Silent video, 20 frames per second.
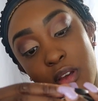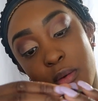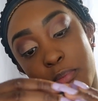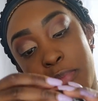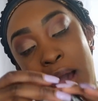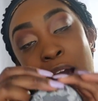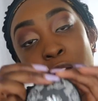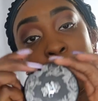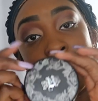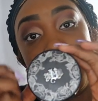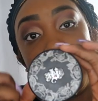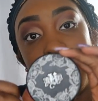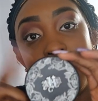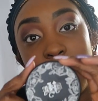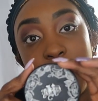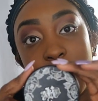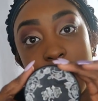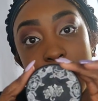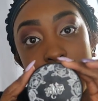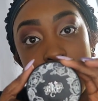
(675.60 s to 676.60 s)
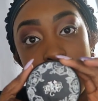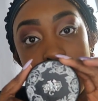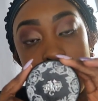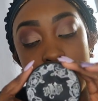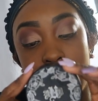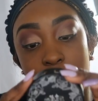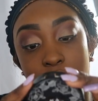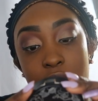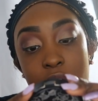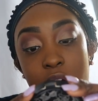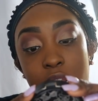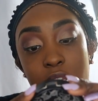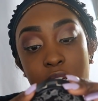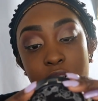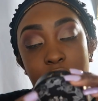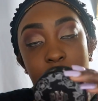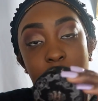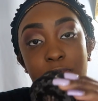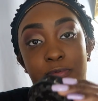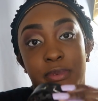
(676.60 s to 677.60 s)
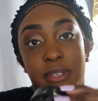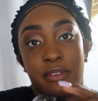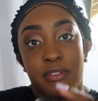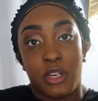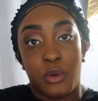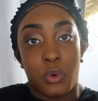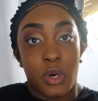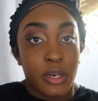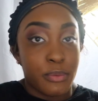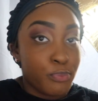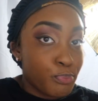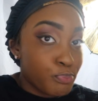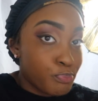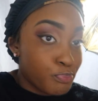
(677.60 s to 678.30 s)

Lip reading: powder foundation in the color Deep 71.